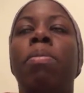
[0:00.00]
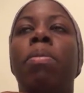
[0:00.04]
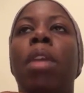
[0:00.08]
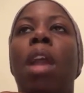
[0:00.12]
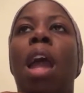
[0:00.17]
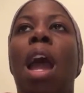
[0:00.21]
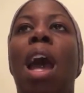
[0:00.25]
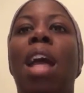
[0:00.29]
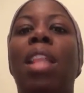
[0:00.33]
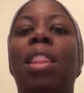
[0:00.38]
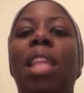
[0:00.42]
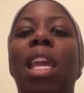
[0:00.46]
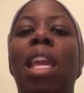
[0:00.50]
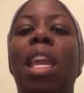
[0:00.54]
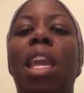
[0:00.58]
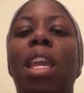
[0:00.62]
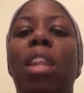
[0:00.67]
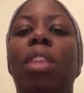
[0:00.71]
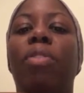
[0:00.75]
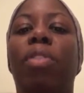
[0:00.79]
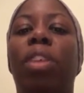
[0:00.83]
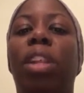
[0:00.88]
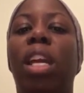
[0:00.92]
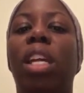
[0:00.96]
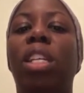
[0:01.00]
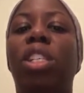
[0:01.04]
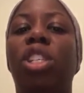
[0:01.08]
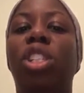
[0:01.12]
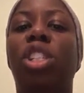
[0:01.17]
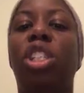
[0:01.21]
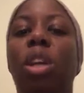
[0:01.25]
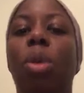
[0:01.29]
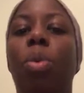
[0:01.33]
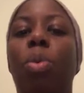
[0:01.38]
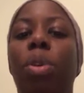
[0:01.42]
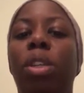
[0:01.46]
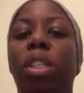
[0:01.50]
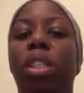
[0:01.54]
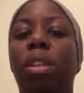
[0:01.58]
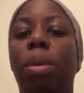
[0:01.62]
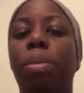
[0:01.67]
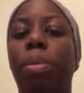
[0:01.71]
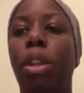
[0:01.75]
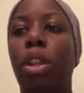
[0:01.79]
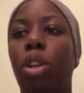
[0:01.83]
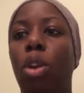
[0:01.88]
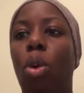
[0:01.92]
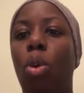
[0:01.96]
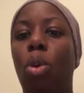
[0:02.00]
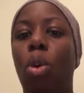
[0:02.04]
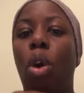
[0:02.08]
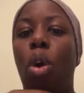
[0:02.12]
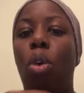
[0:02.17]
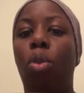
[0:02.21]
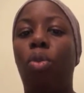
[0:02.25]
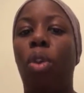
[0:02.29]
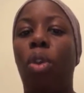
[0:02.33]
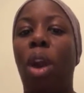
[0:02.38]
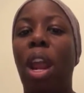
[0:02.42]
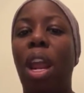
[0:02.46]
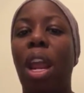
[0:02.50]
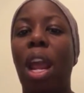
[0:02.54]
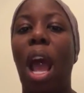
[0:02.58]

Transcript: I think in a relationship, when something don't go right,